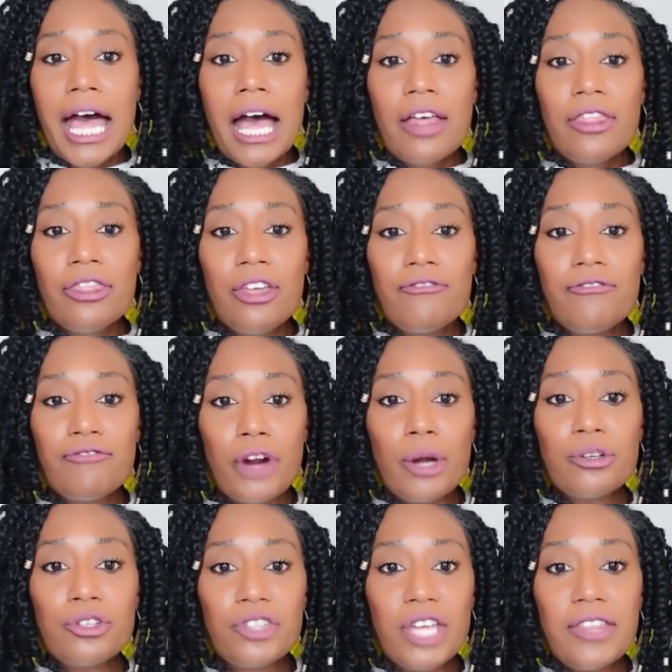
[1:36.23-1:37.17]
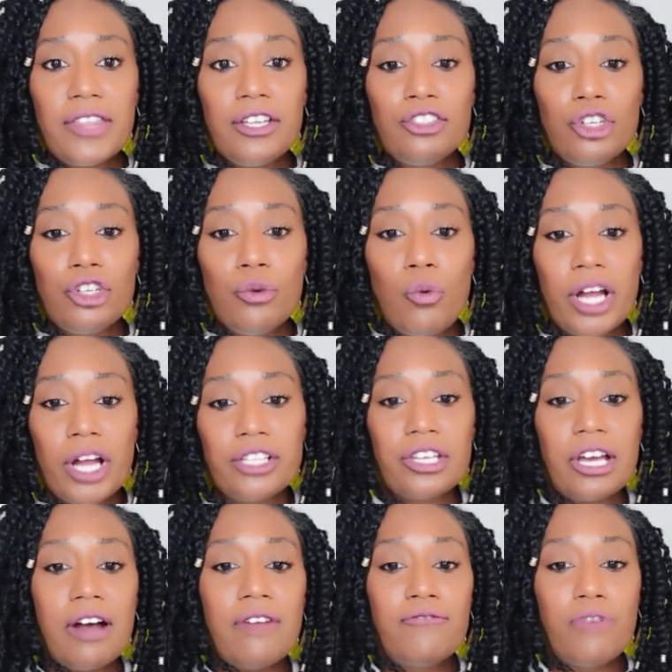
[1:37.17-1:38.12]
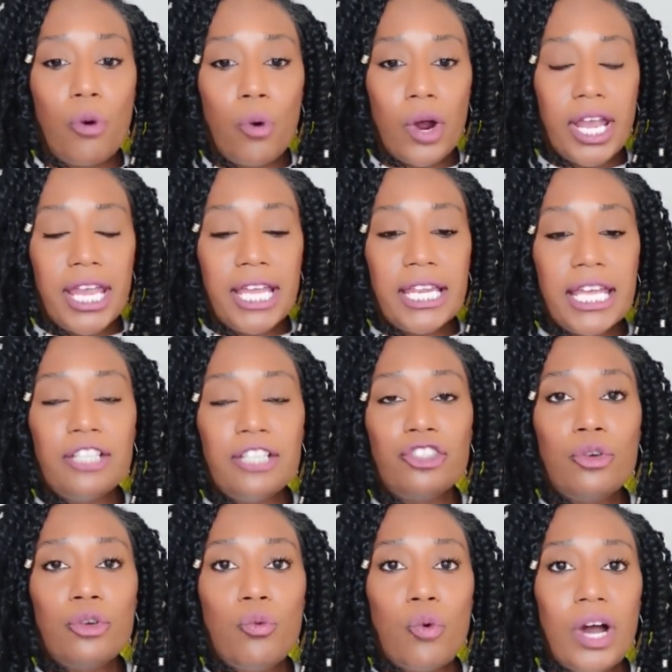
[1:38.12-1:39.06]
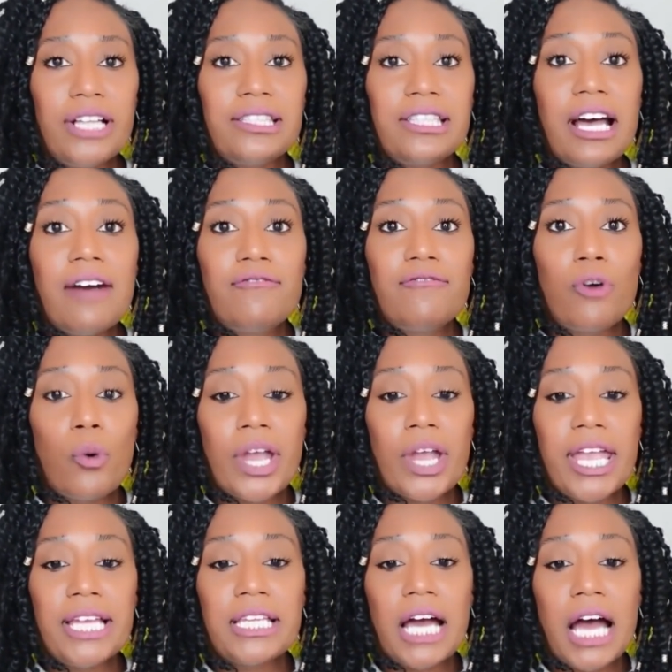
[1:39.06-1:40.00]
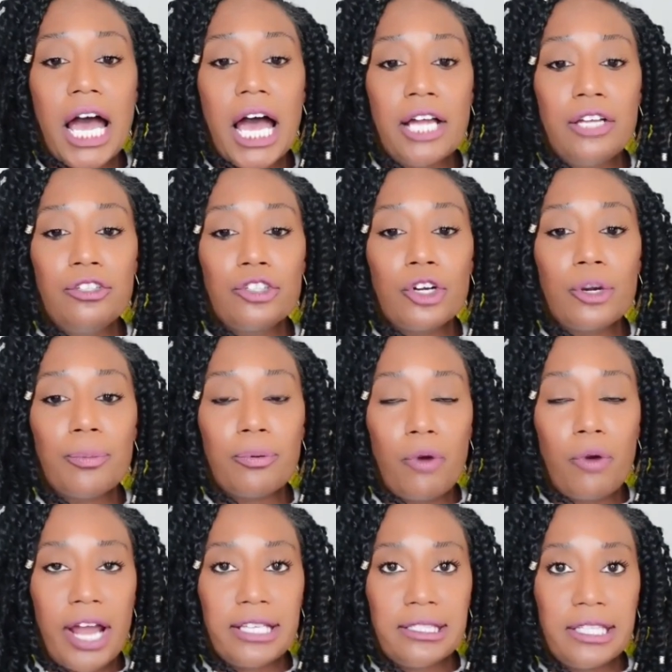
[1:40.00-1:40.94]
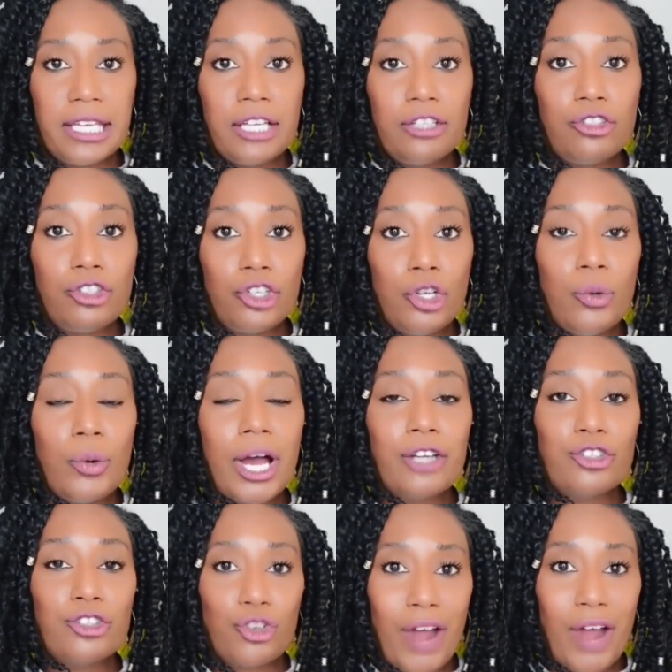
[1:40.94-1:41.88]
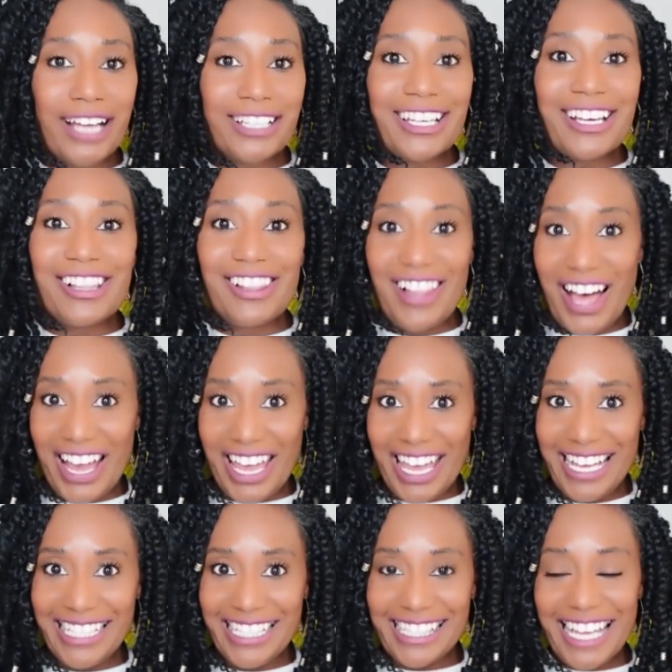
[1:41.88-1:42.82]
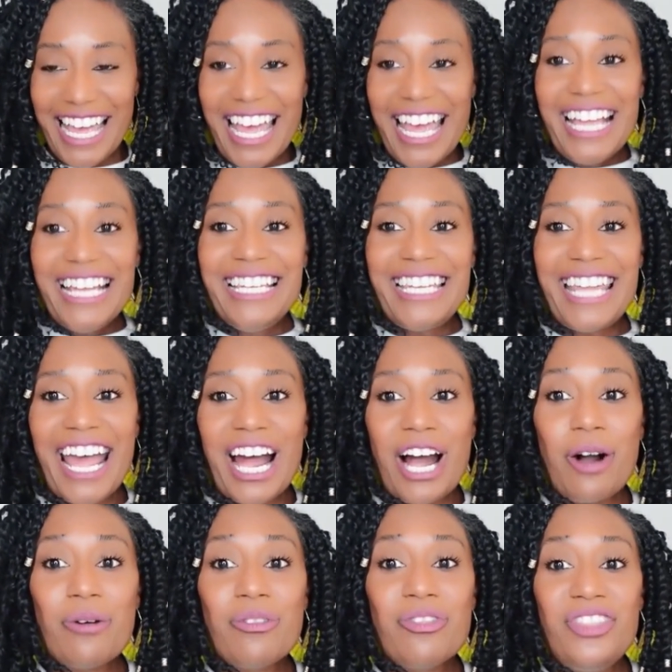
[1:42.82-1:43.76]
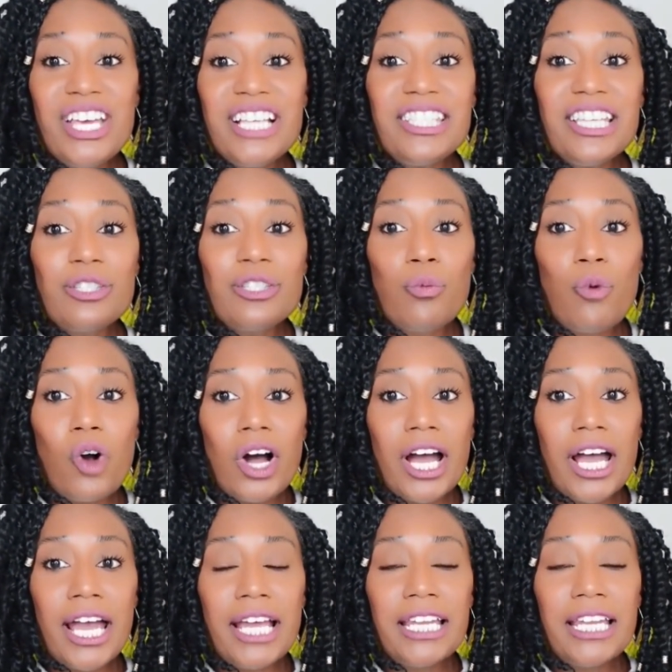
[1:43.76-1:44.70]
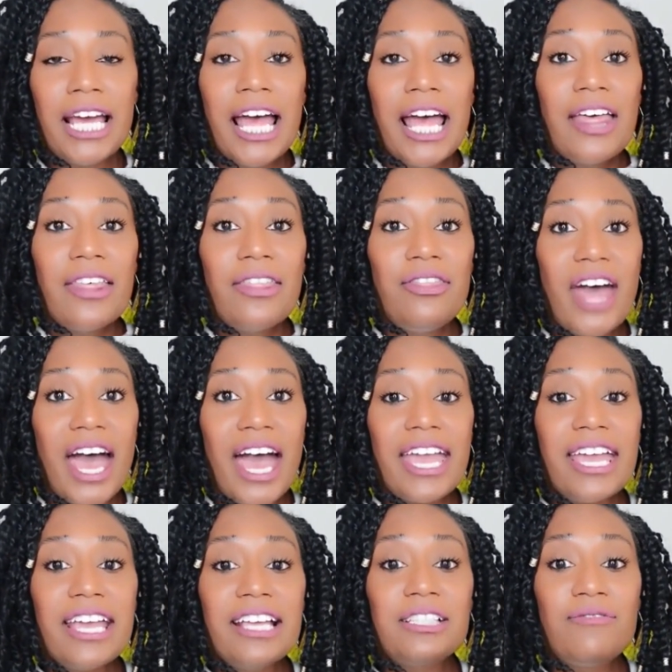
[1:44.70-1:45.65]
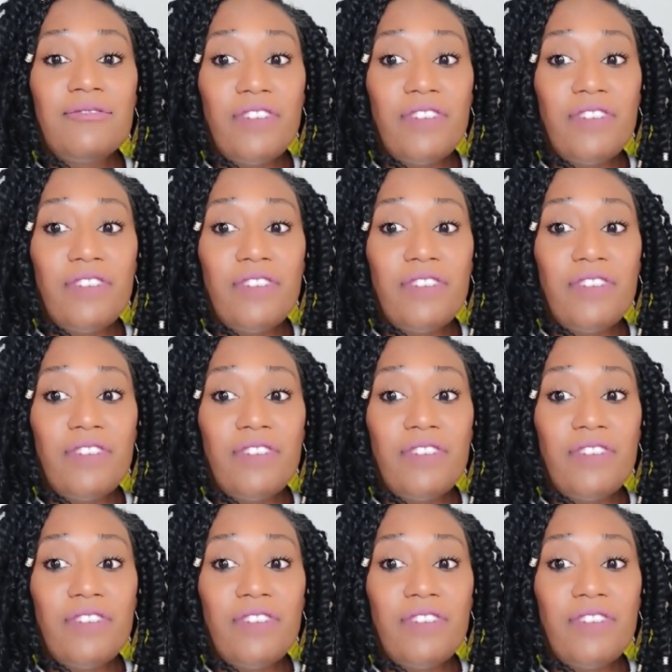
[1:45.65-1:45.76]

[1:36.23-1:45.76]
the first thing that you want to avoid is you want to avoid underpricing to attract clients. Now, this is one that is